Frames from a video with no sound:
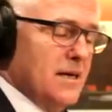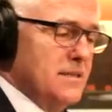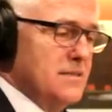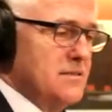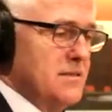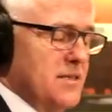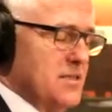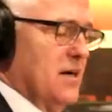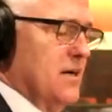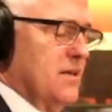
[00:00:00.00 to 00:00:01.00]
can.
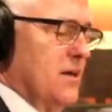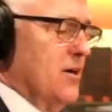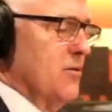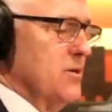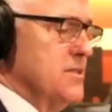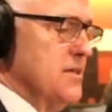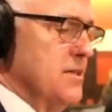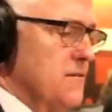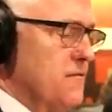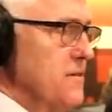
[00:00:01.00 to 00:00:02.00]
The only reason they're
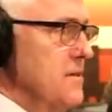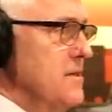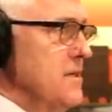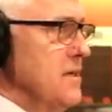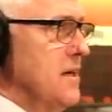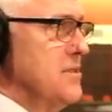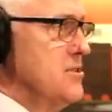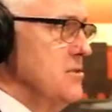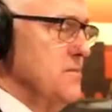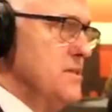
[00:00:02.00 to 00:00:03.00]
different, Neil, I
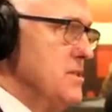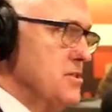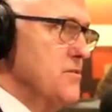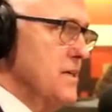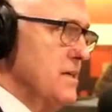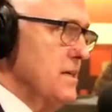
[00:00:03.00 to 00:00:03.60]
assume, is history.